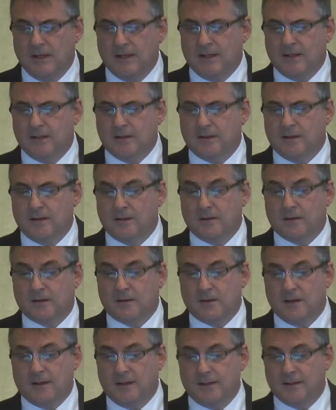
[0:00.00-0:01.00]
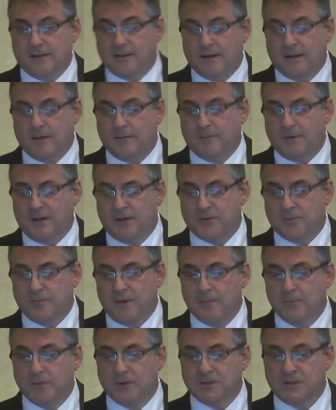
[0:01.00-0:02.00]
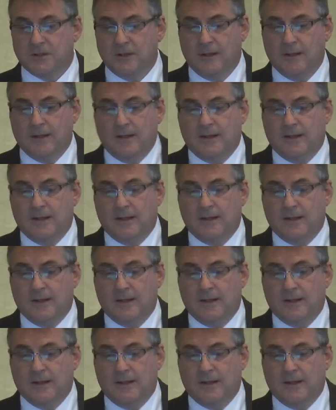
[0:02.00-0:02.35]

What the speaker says: and our major members.